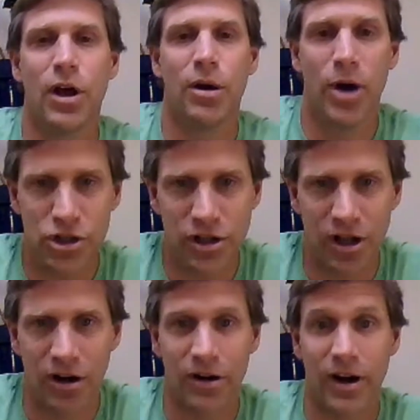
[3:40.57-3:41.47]
much
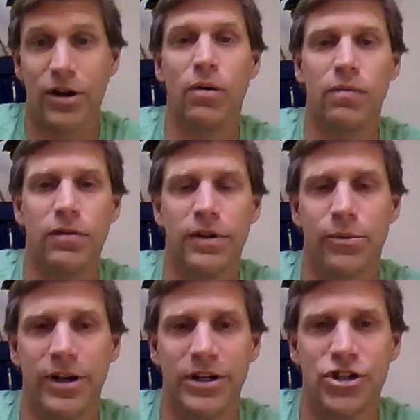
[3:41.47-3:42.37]
longer and hopefully
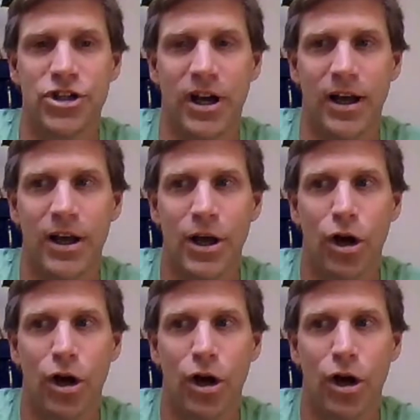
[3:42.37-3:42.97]
reach uh,